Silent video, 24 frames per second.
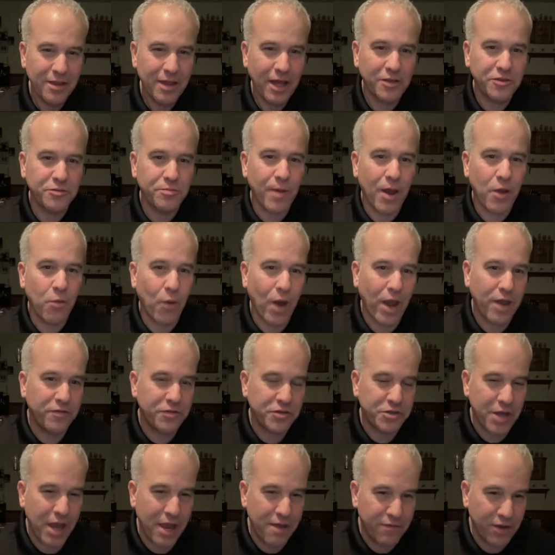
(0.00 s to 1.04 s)
That's my wife's
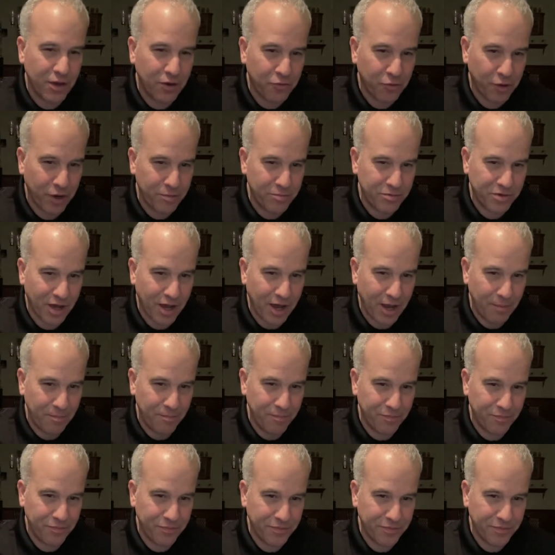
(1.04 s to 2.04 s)
shaving cream top.